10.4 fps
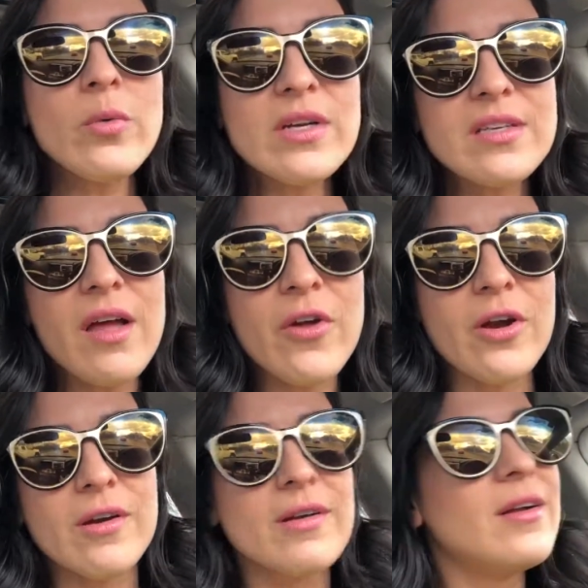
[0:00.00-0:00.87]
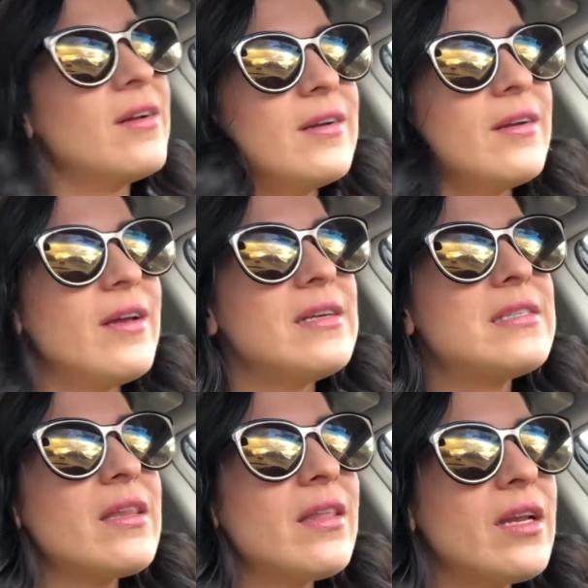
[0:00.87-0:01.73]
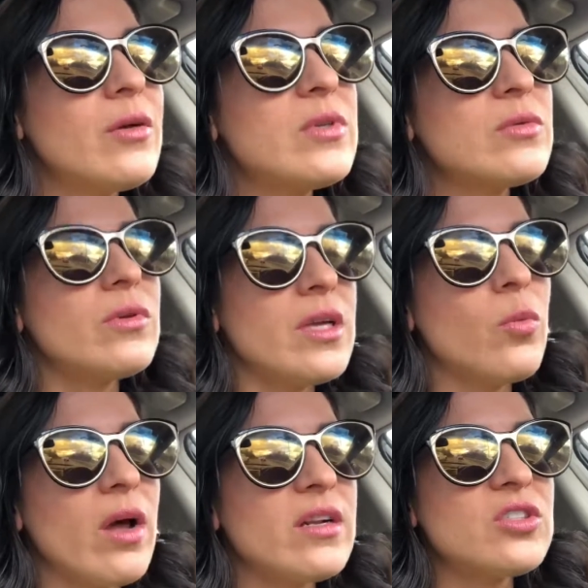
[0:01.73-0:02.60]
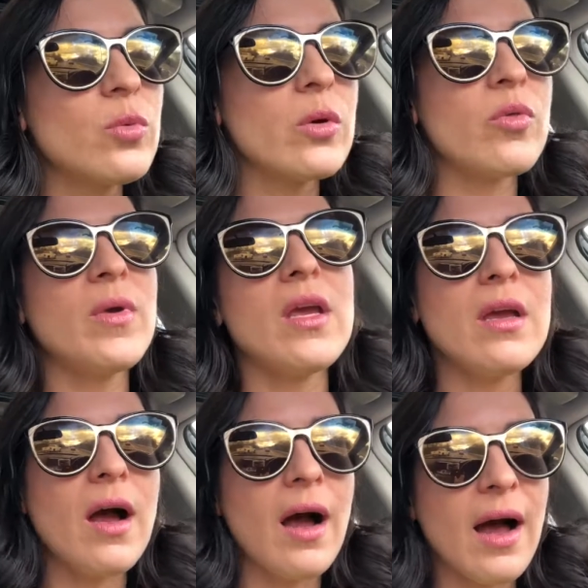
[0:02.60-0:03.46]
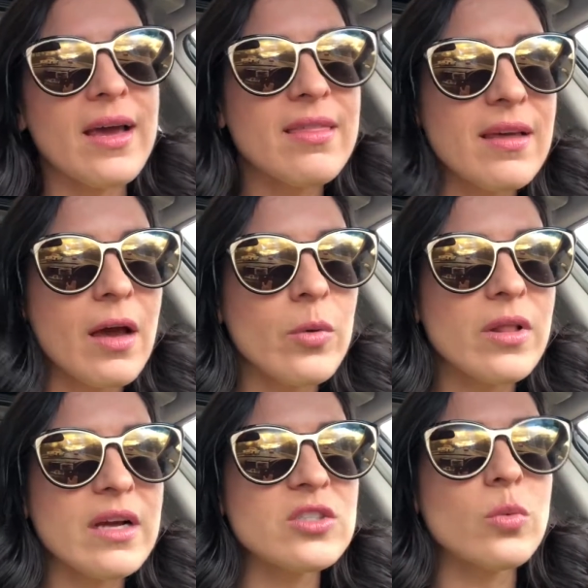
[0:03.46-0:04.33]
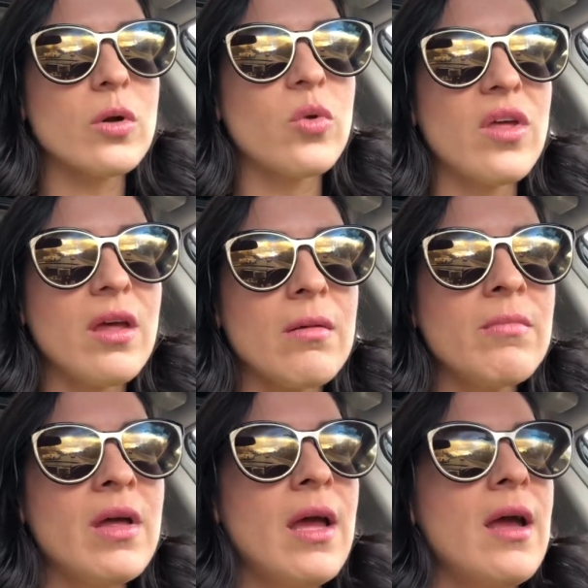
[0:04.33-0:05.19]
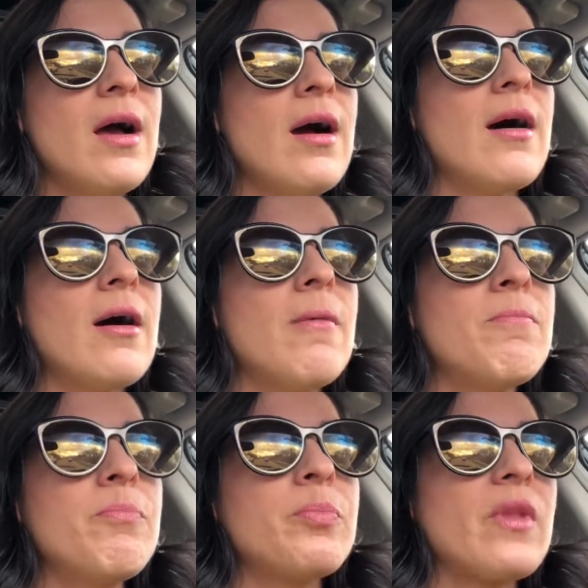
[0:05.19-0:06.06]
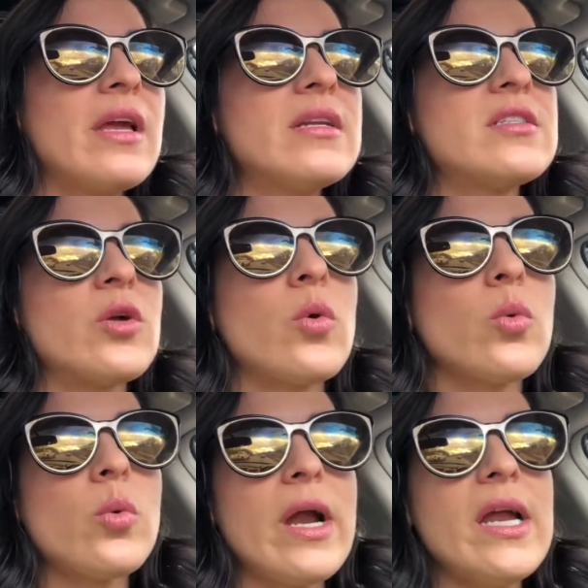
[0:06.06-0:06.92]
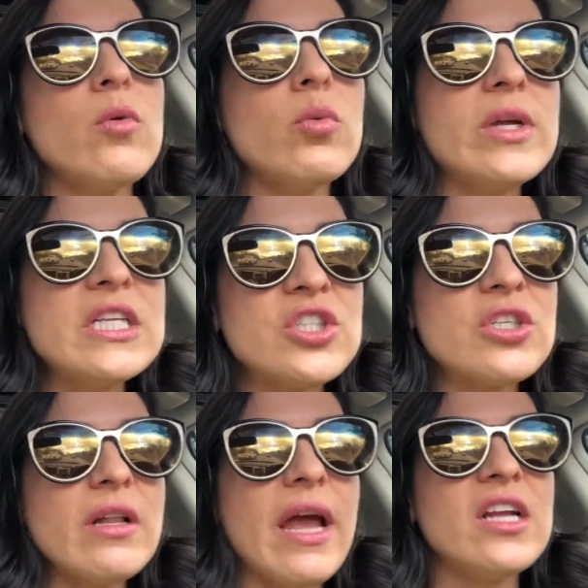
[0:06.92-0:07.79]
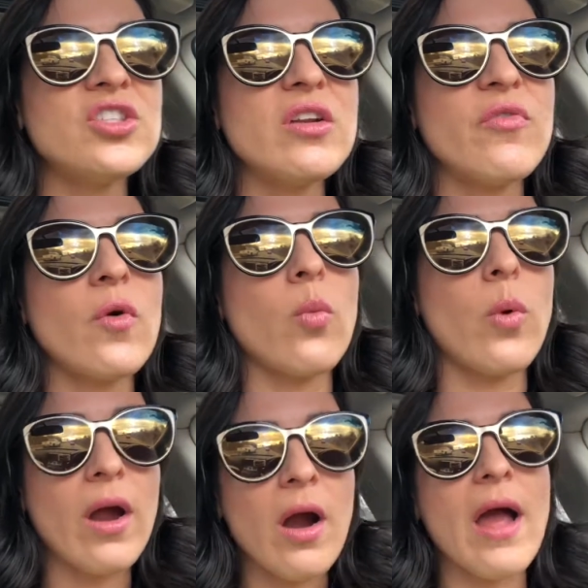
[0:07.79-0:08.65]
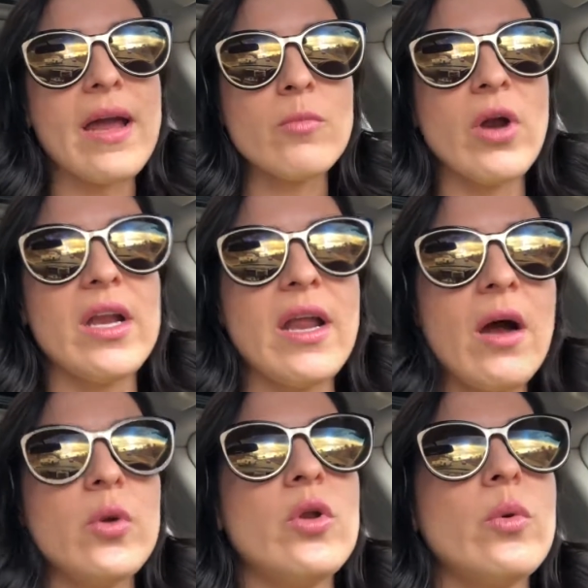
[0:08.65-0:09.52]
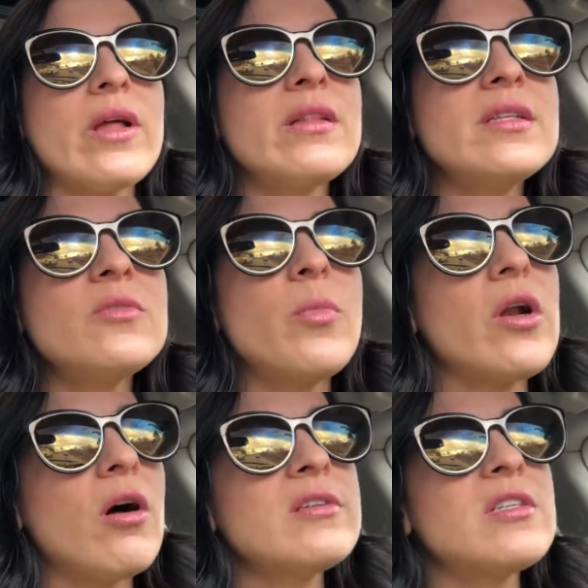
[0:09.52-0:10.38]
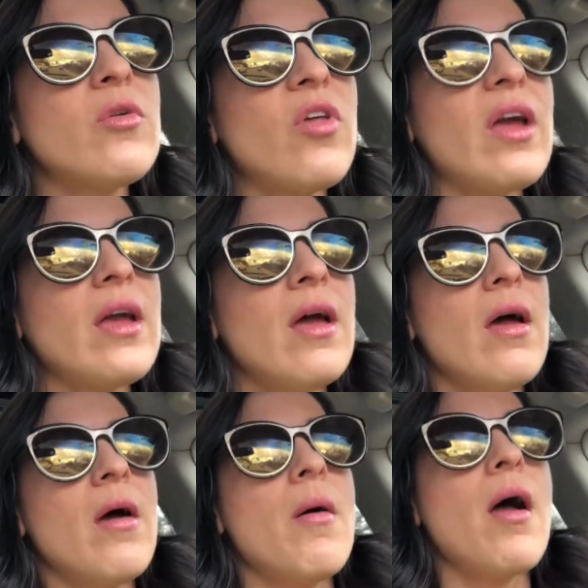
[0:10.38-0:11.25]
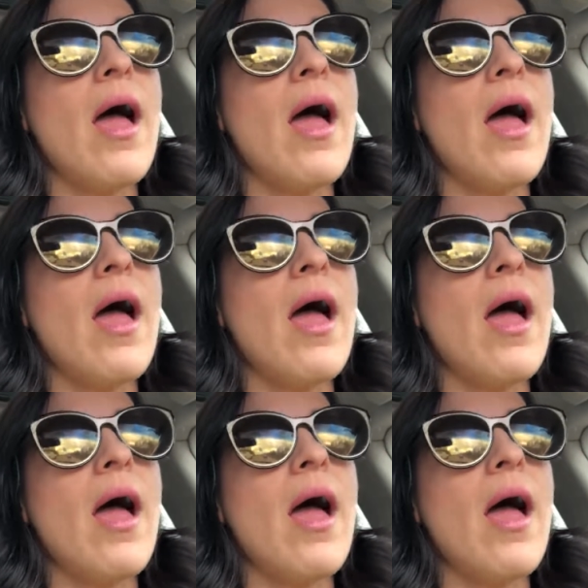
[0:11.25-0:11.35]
we want to work together. He said that he wanted to work with me. I think I would like to work with him. It is a great regional agent for where I am right now in New England, but also they